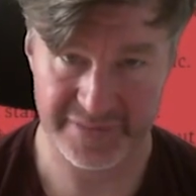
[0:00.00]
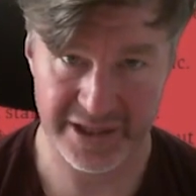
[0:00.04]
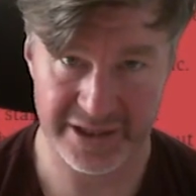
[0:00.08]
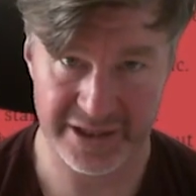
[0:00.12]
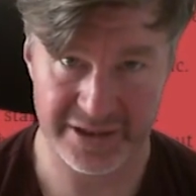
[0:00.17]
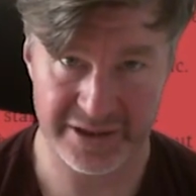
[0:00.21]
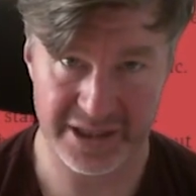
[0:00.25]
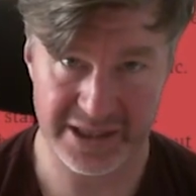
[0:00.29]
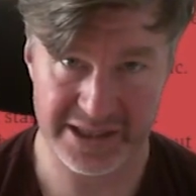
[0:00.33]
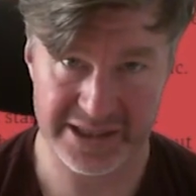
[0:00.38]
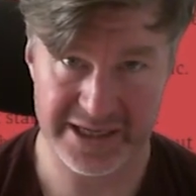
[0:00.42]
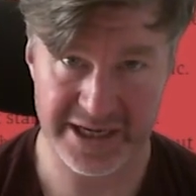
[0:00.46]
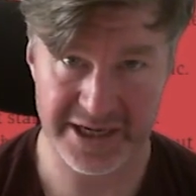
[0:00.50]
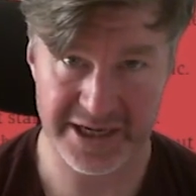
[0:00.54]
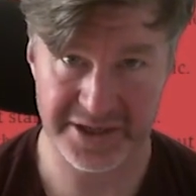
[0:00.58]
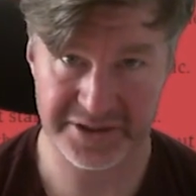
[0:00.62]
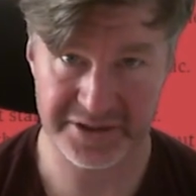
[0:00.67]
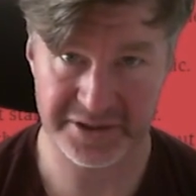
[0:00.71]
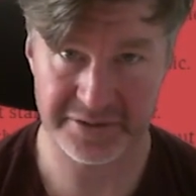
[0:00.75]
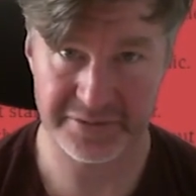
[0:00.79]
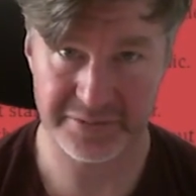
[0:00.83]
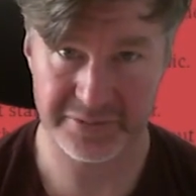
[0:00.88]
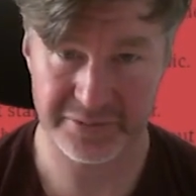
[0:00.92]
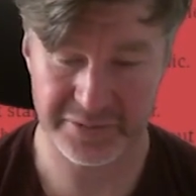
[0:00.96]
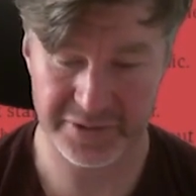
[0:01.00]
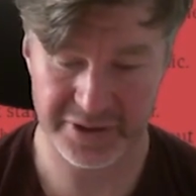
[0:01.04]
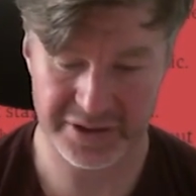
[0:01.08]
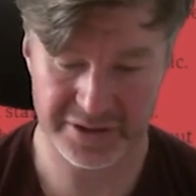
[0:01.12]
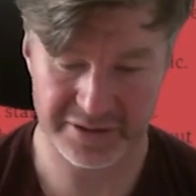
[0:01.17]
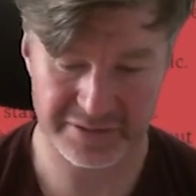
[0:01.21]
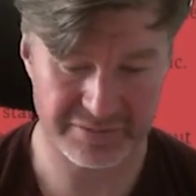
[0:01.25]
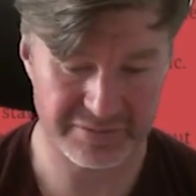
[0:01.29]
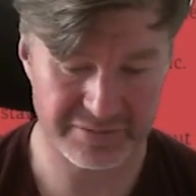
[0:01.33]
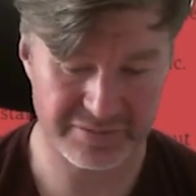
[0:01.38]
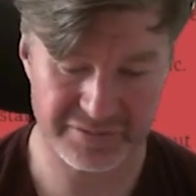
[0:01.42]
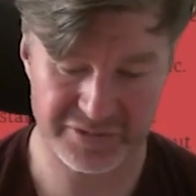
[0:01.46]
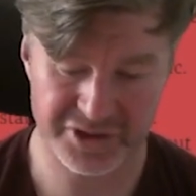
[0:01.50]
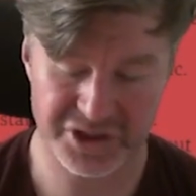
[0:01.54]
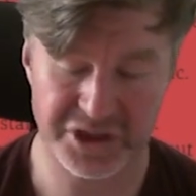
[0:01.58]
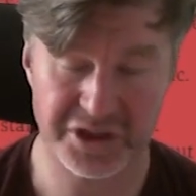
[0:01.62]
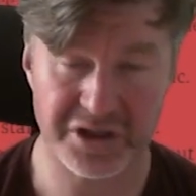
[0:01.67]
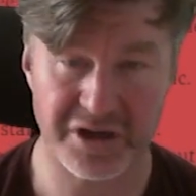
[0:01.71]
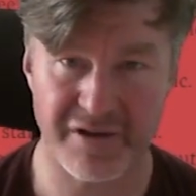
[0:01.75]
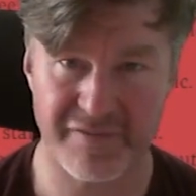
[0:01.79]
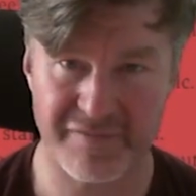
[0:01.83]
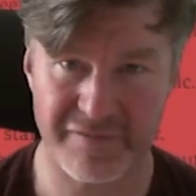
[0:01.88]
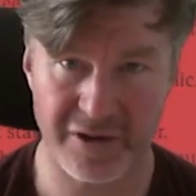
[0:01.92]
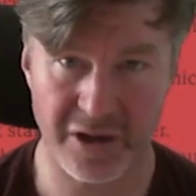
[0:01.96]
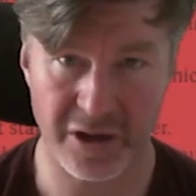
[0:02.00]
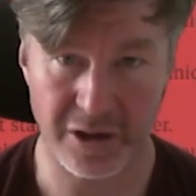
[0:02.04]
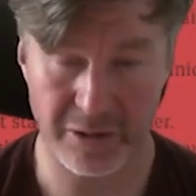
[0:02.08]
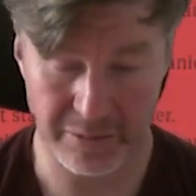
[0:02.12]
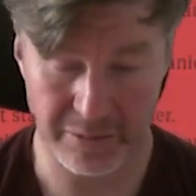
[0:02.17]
in the location. She can't fly